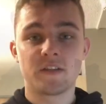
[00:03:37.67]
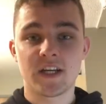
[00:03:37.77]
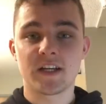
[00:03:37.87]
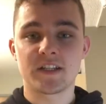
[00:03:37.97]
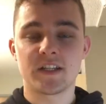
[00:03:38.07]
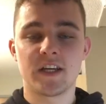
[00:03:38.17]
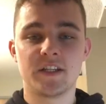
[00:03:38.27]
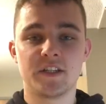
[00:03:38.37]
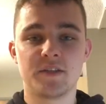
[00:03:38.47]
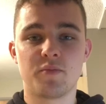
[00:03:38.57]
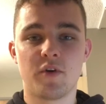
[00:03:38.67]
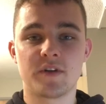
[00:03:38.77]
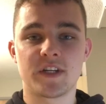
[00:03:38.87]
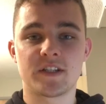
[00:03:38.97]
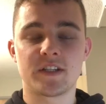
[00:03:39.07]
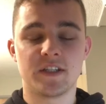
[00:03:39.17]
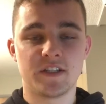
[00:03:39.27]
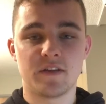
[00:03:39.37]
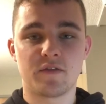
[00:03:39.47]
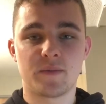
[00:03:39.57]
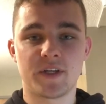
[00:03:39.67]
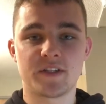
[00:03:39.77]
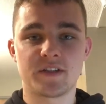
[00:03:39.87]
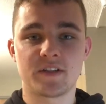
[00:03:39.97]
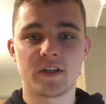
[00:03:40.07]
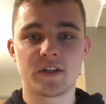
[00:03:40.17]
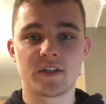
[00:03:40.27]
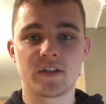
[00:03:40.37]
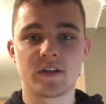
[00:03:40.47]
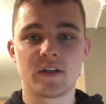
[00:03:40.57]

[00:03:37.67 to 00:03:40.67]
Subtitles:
Second stage in this process is the information search.